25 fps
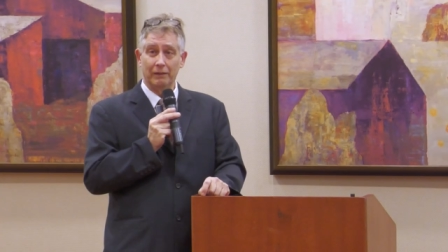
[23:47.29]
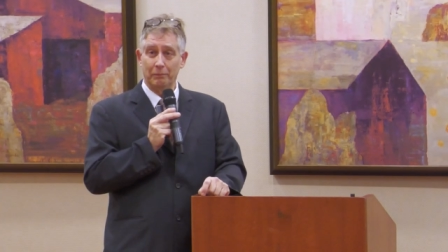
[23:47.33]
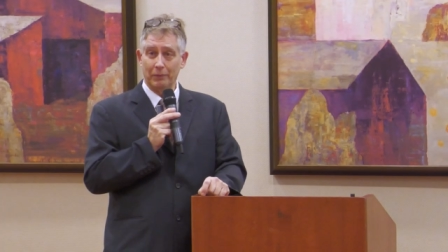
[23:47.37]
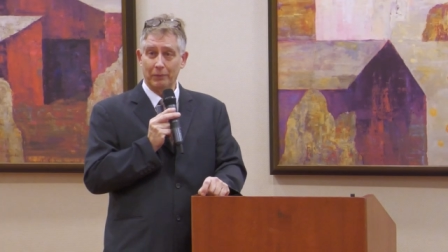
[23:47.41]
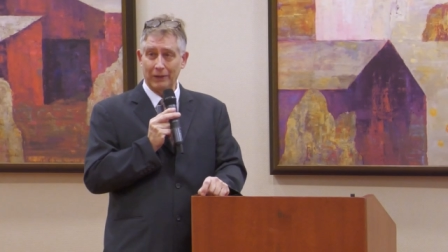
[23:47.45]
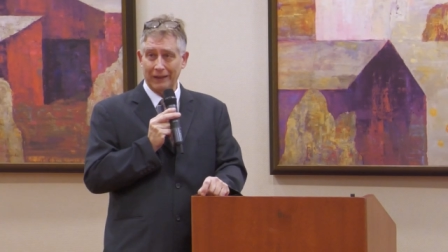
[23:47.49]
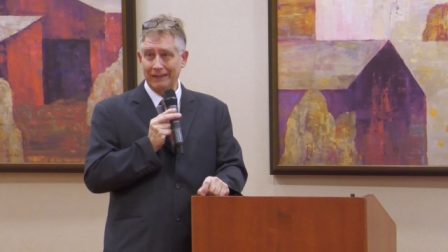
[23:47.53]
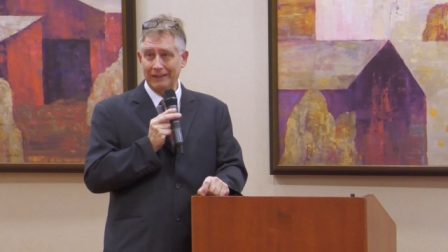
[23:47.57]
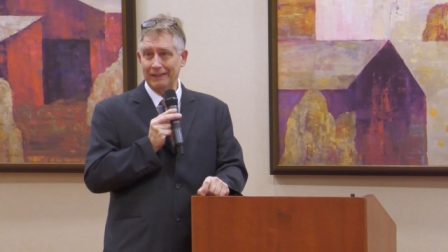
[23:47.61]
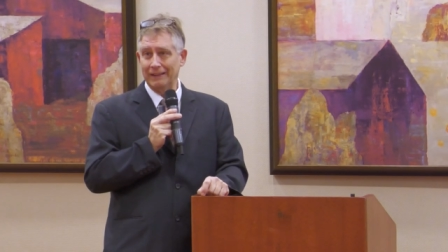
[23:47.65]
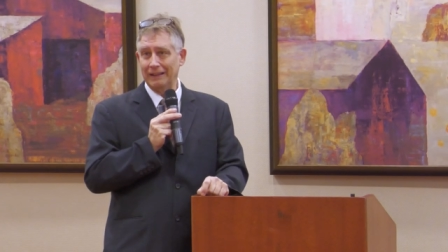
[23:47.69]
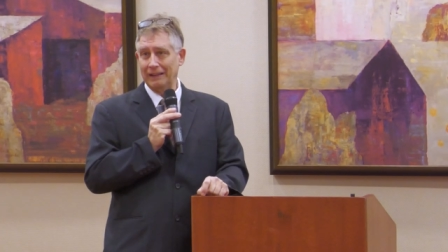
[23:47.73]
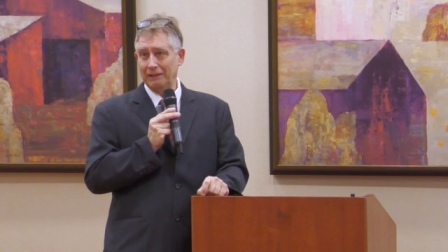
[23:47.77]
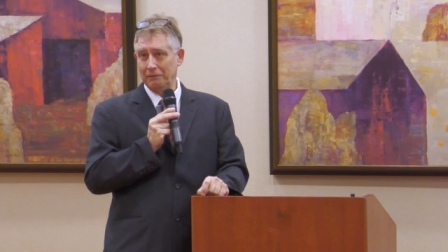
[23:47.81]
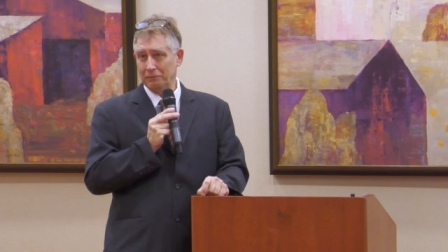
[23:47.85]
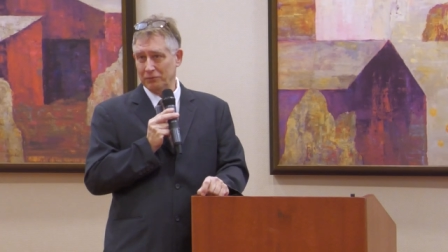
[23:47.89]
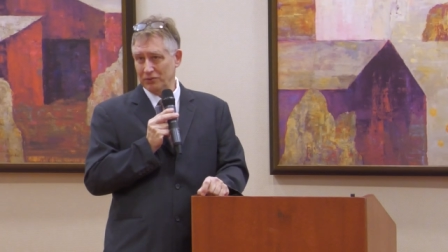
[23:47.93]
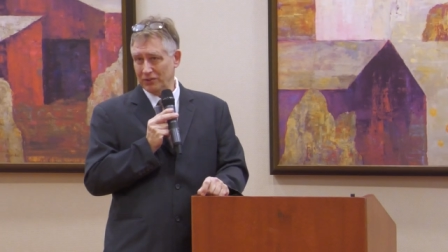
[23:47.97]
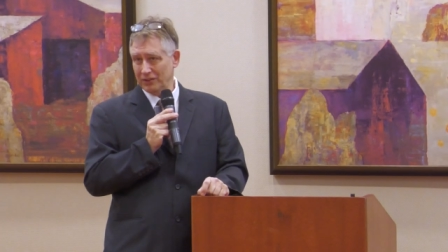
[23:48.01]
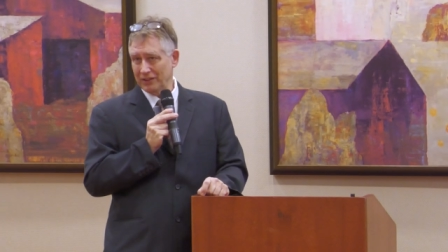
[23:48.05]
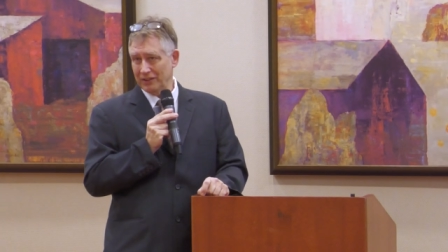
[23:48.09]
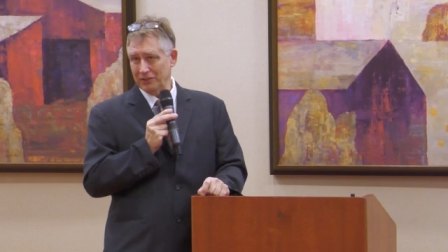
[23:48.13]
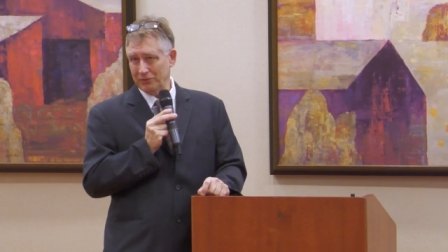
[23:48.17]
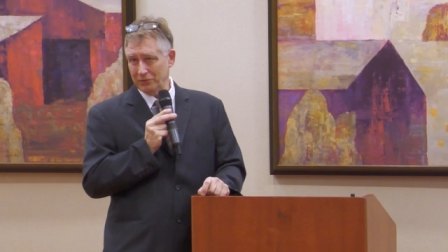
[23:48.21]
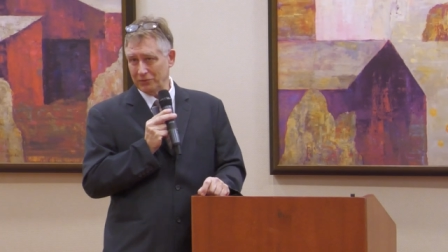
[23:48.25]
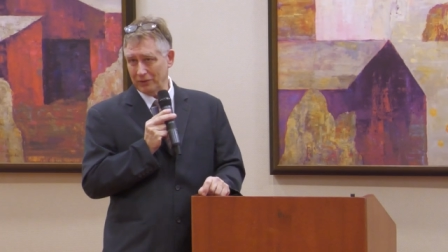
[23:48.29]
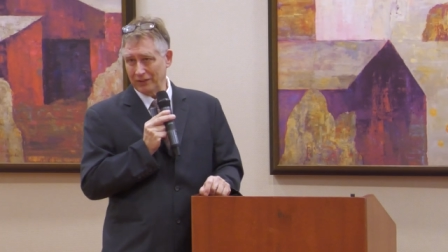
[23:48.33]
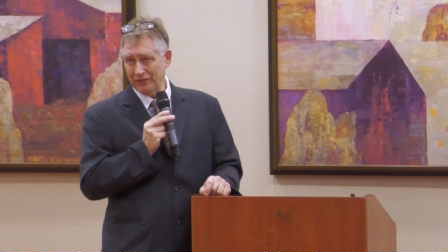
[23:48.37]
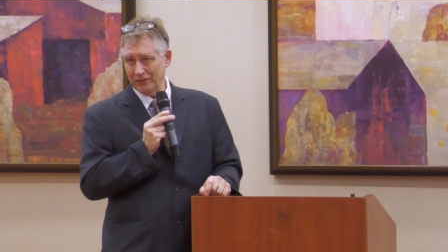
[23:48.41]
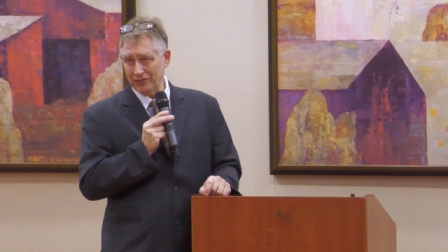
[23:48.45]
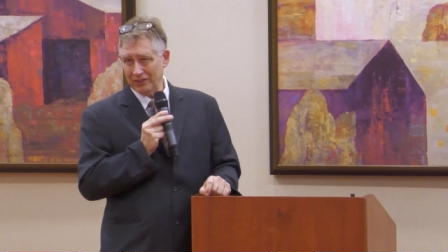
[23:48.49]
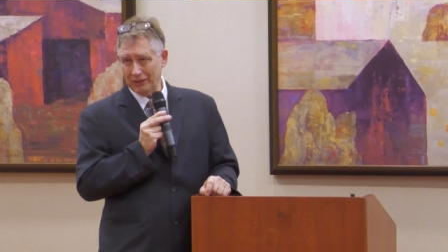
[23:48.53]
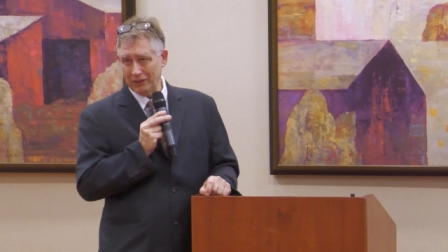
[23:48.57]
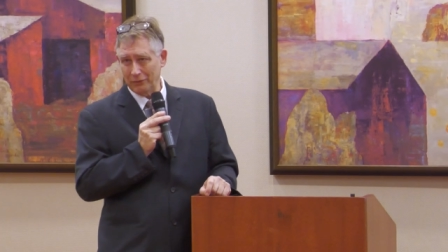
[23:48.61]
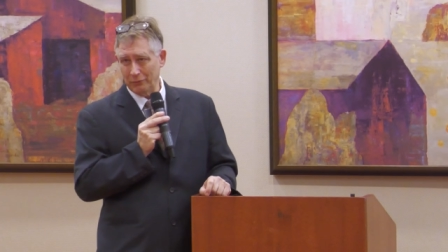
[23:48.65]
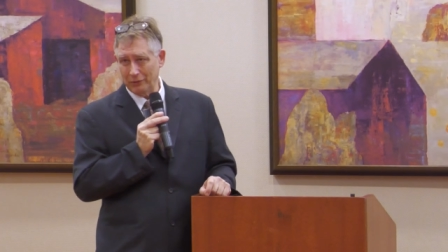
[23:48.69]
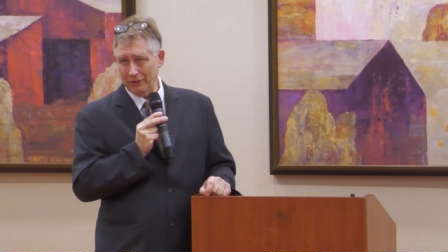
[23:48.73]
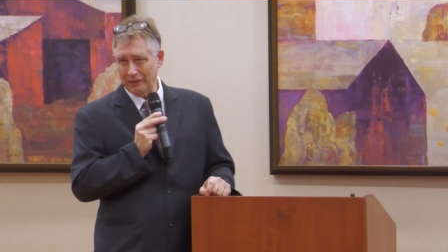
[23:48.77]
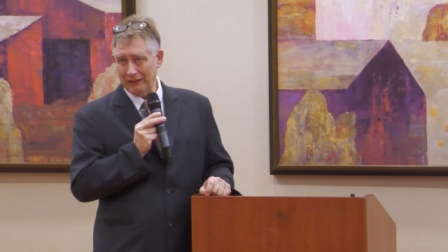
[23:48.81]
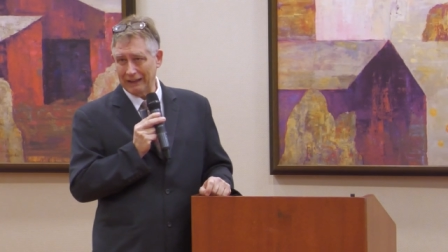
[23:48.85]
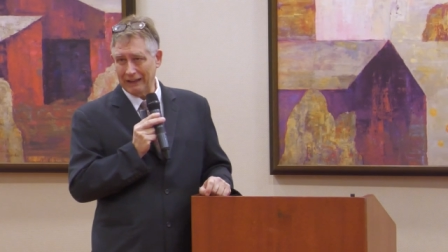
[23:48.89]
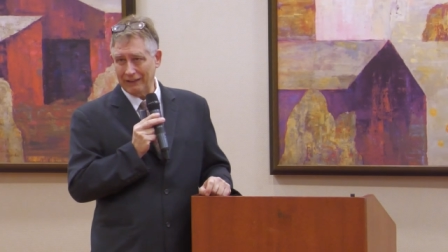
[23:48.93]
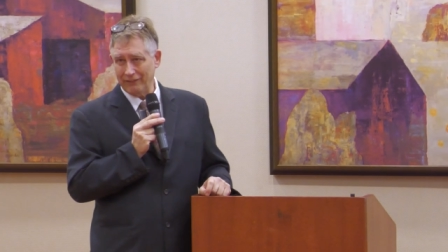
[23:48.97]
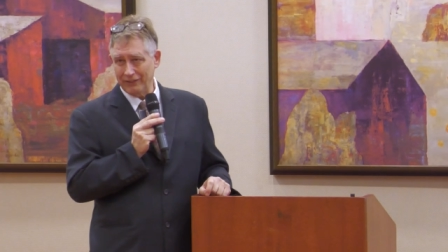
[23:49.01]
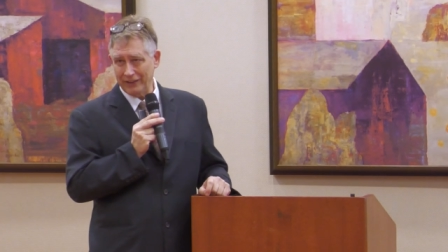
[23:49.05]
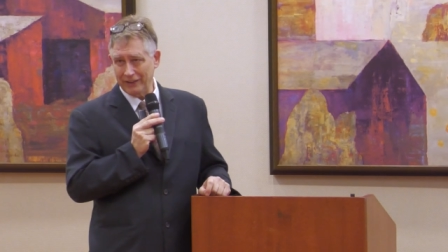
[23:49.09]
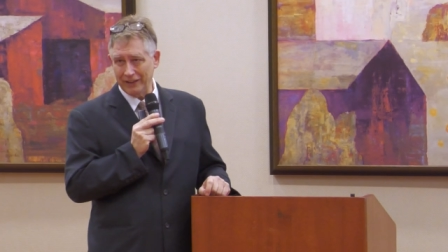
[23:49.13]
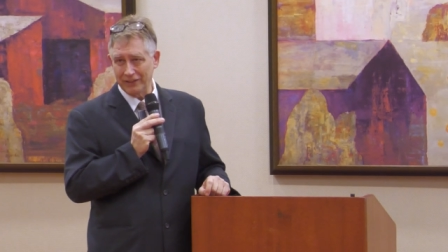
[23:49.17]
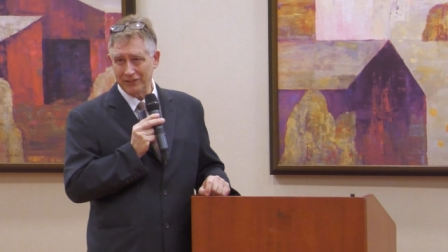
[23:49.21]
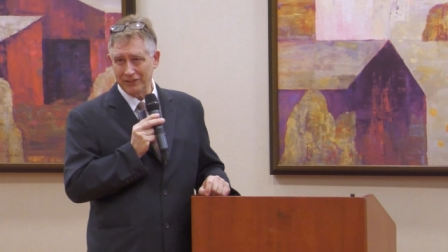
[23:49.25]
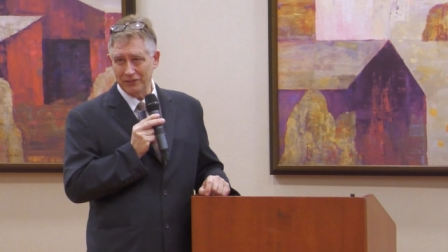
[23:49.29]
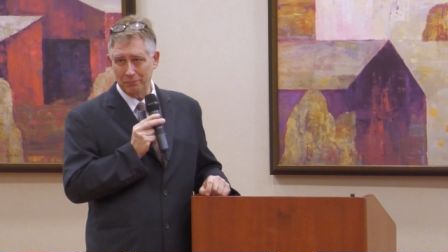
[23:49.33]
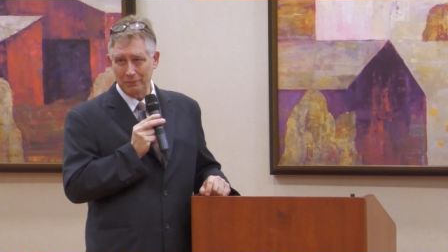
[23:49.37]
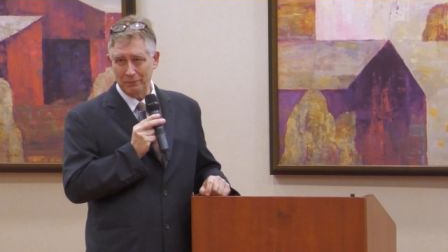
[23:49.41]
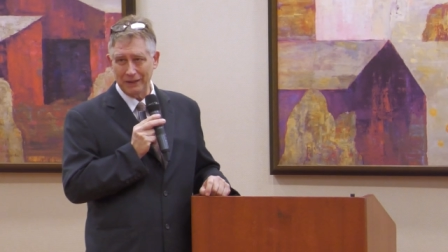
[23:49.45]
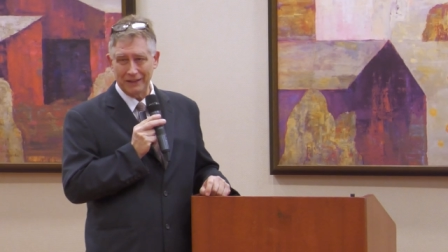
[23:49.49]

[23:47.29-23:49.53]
the brand names of the drugs, they were Avonex,